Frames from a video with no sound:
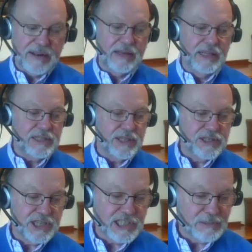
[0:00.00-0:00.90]
at least a
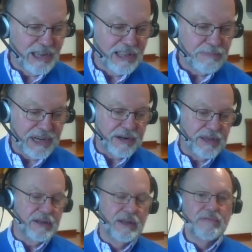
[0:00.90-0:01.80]
6-month
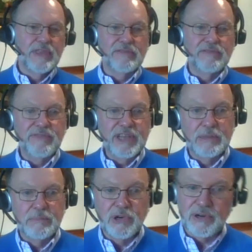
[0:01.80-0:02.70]
period of the Ville
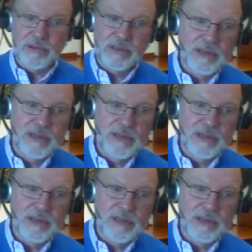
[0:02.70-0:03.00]
Morte,